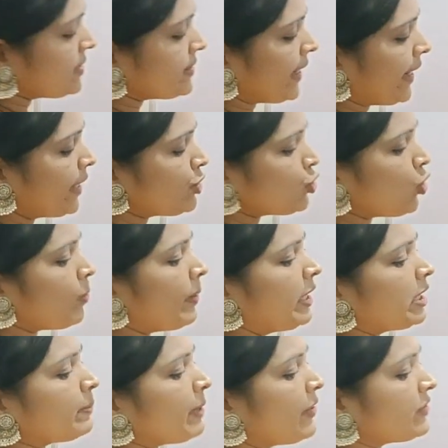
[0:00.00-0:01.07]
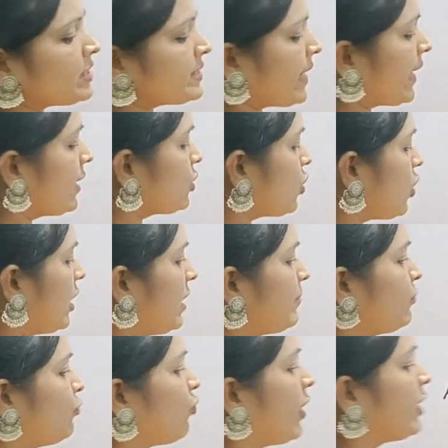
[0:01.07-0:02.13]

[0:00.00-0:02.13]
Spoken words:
Second row multiply with the second column,